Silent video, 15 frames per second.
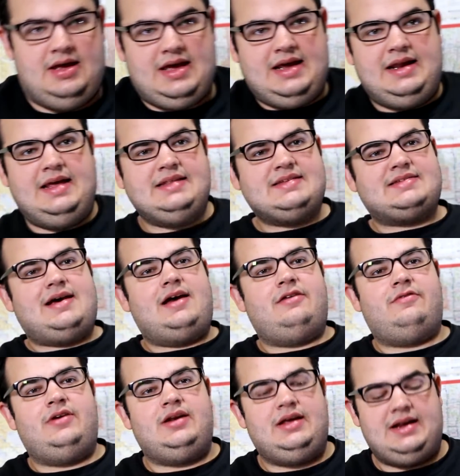And inside
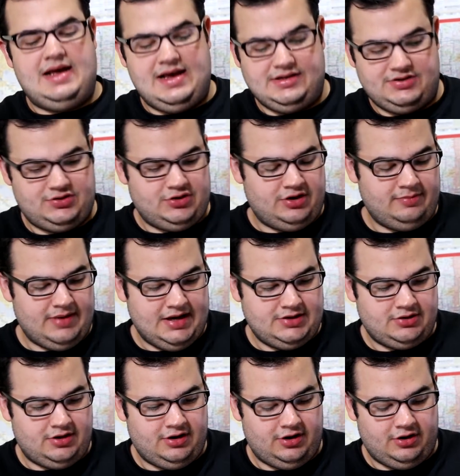of it, it has turn-by-turn